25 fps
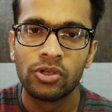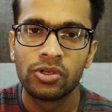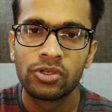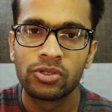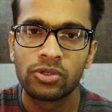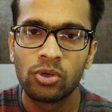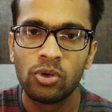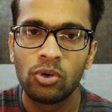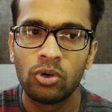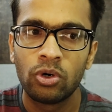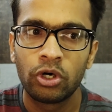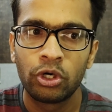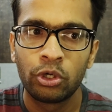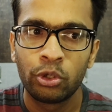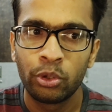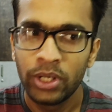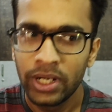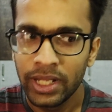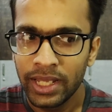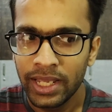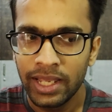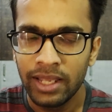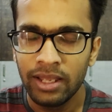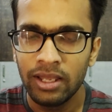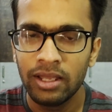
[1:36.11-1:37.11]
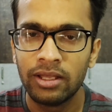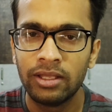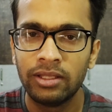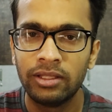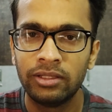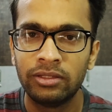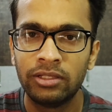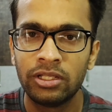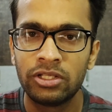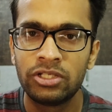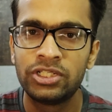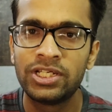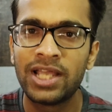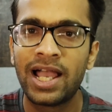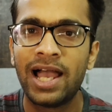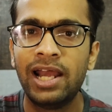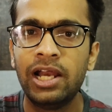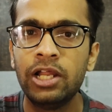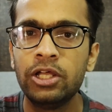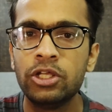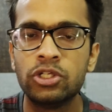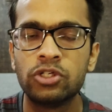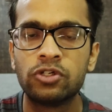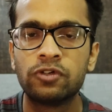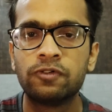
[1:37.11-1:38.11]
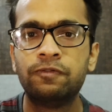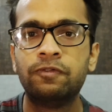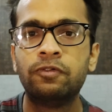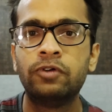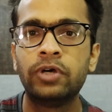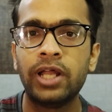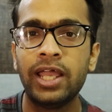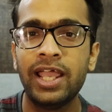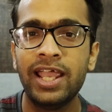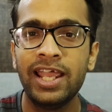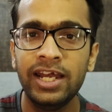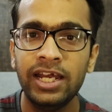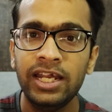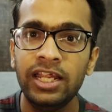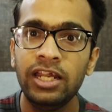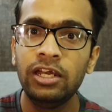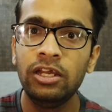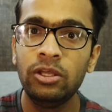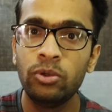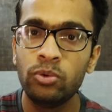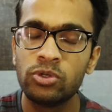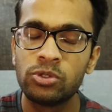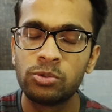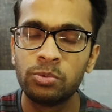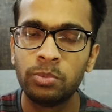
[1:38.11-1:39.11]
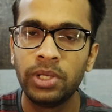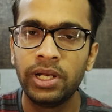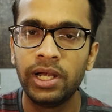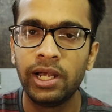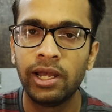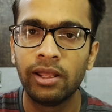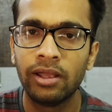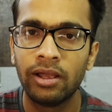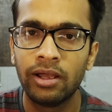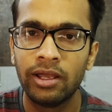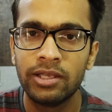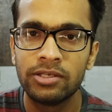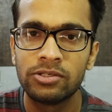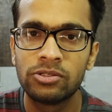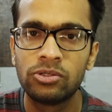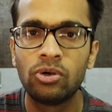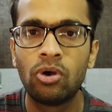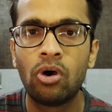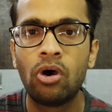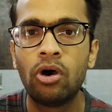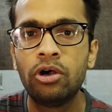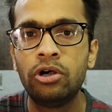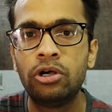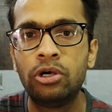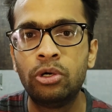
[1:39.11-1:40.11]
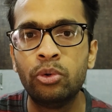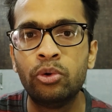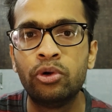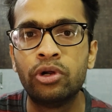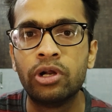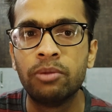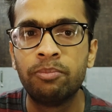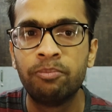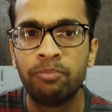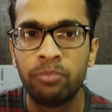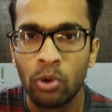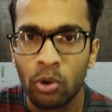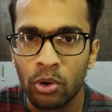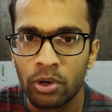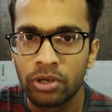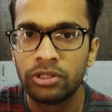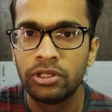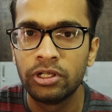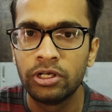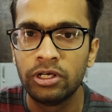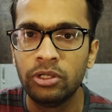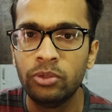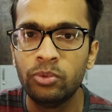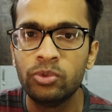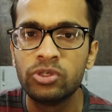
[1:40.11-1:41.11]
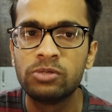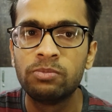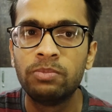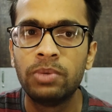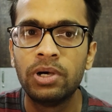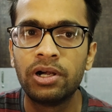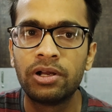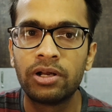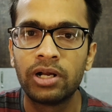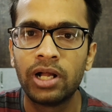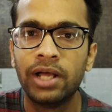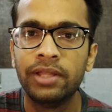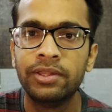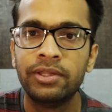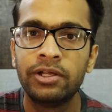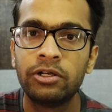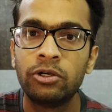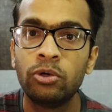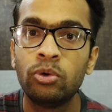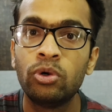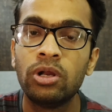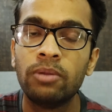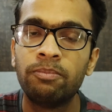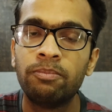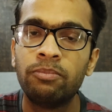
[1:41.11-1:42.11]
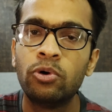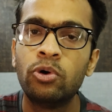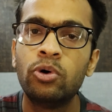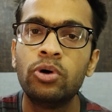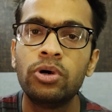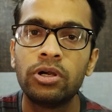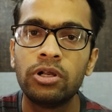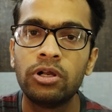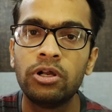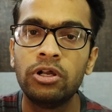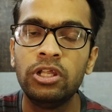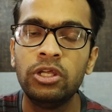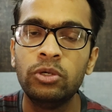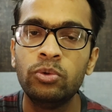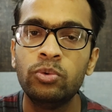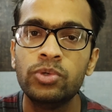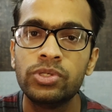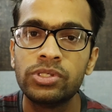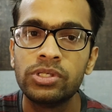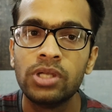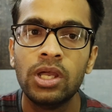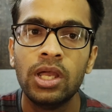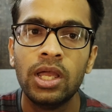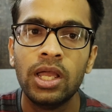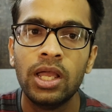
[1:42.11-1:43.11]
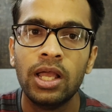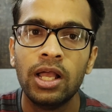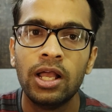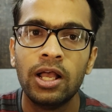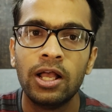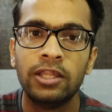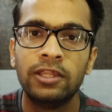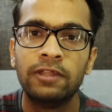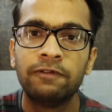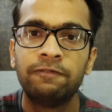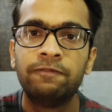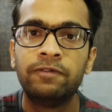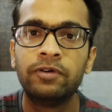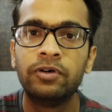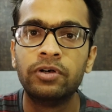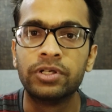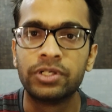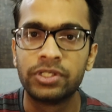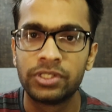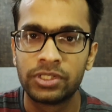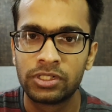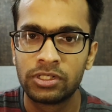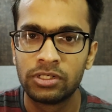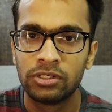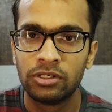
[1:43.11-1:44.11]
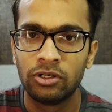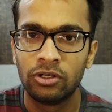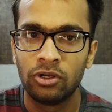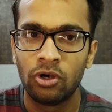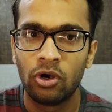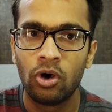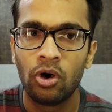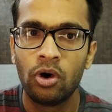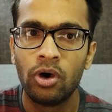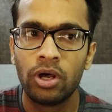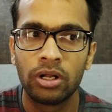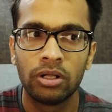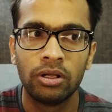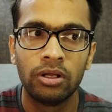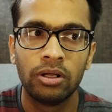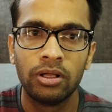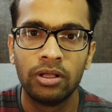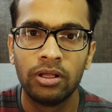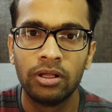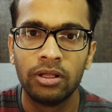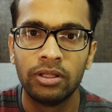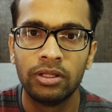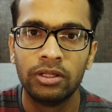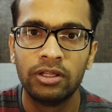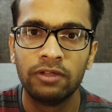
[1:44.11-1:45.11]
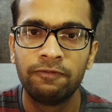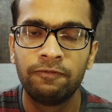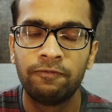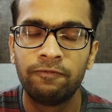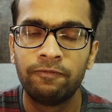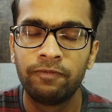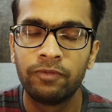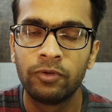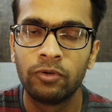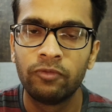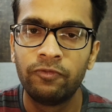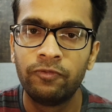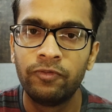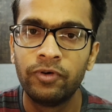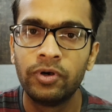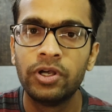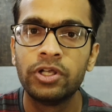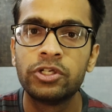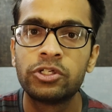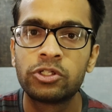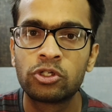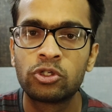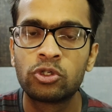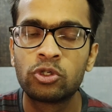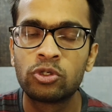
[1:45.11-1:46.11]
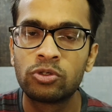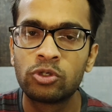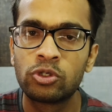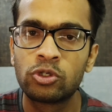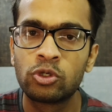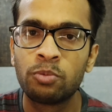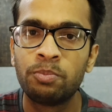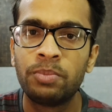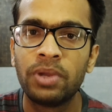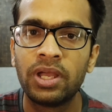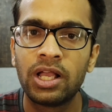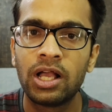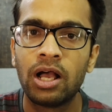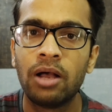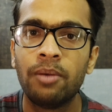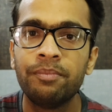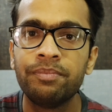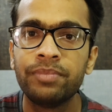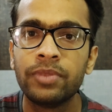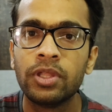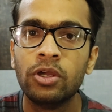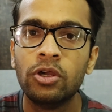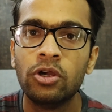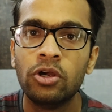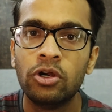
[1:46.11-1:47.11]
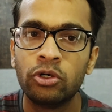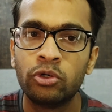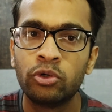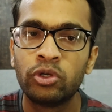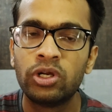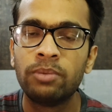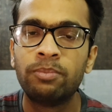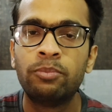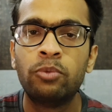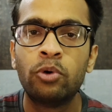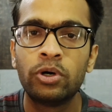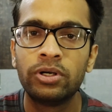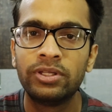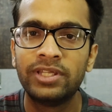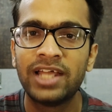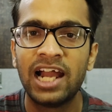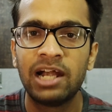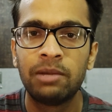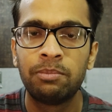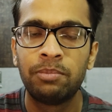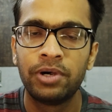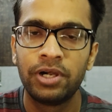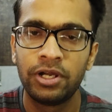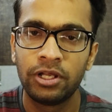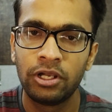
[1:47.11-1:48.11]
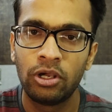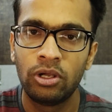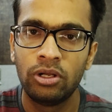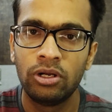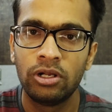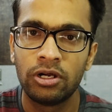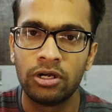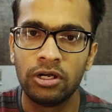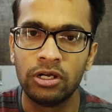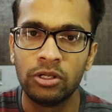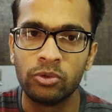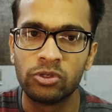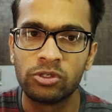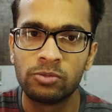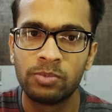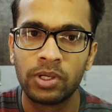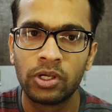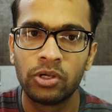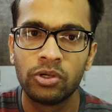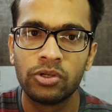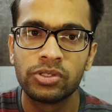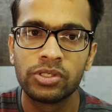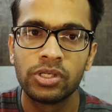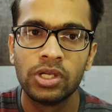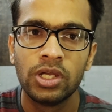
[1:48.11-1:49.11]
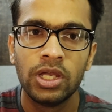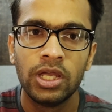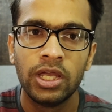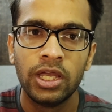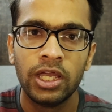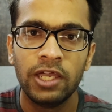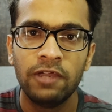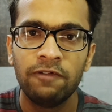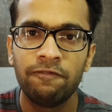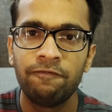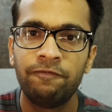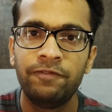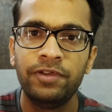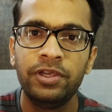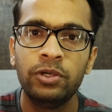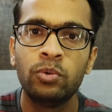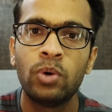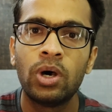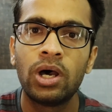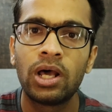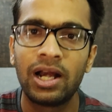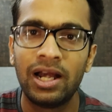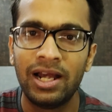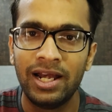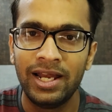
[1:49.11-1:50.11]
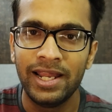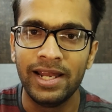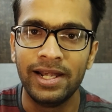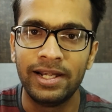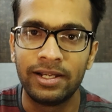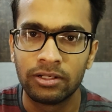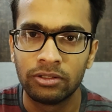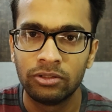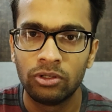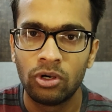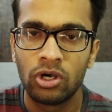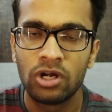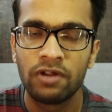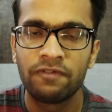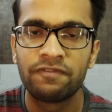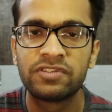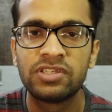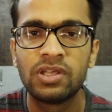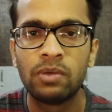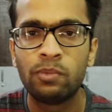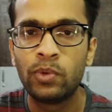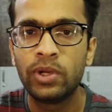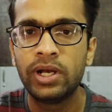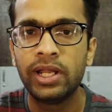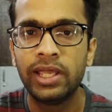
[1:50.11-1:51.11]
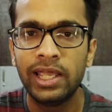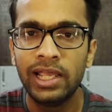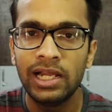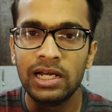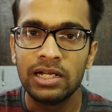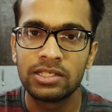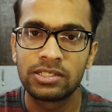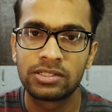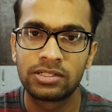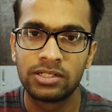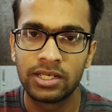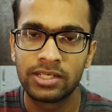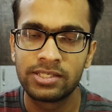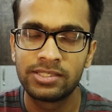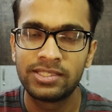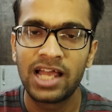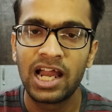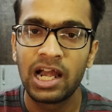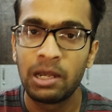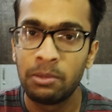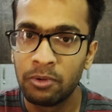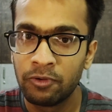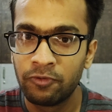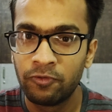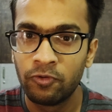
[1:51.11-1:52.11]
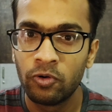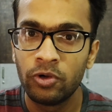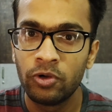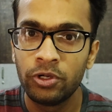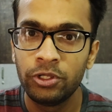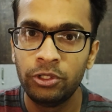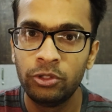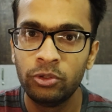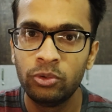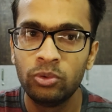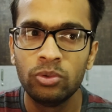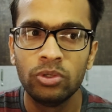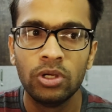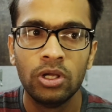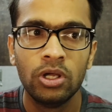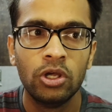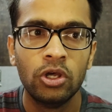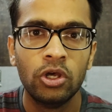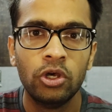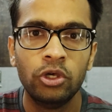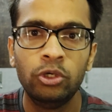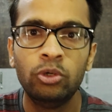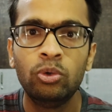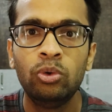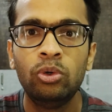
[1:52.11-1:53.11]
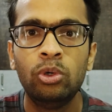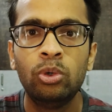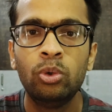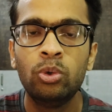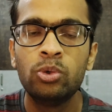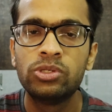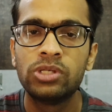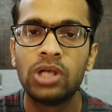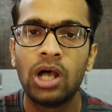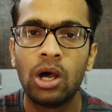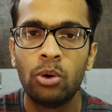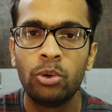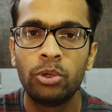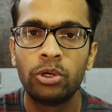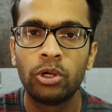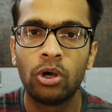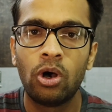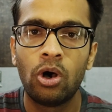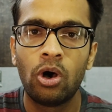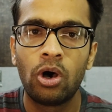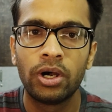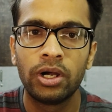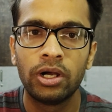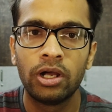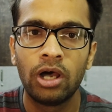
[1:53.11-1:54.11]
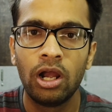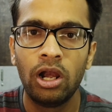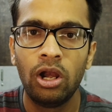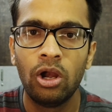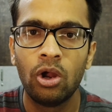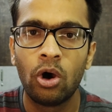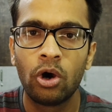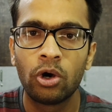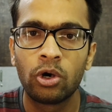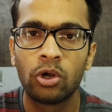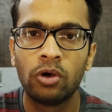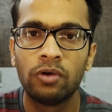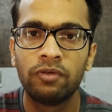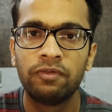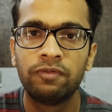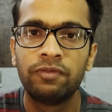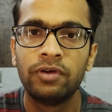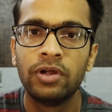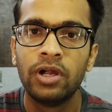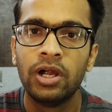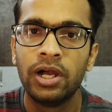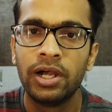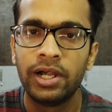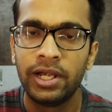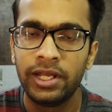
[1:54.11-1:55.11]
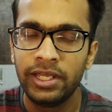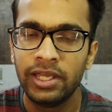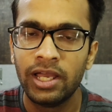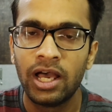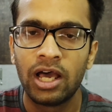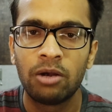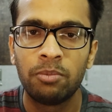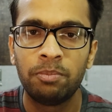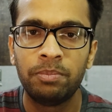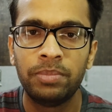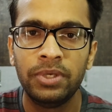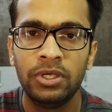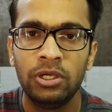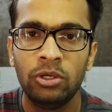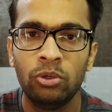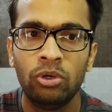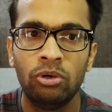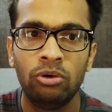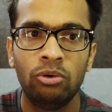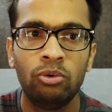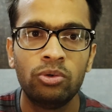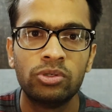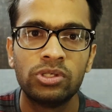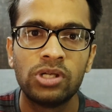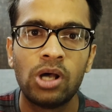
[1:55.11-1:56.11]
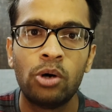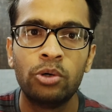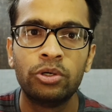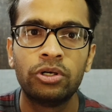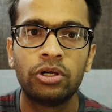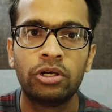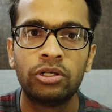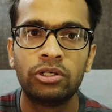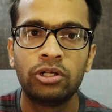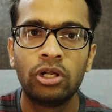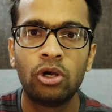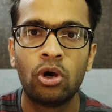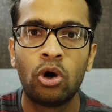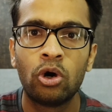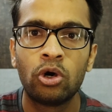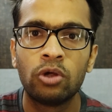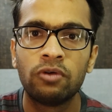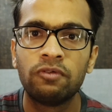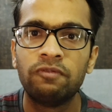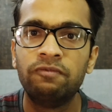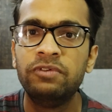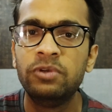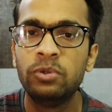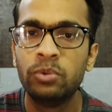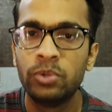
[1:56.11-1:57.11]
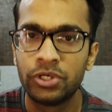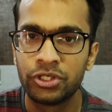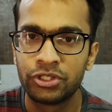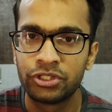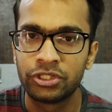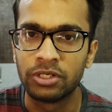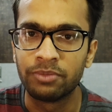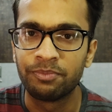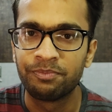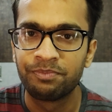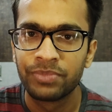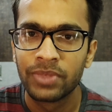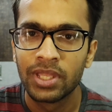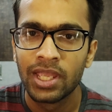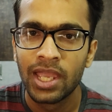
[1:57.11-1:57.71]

So today the challenge for any news media is not to report the news, but rather to report the news the first, or the first to become to report that particular news. Because if you are late, or if someone else does that before you, you lose out on a lot of TRP, you lose out on a lot of viewership.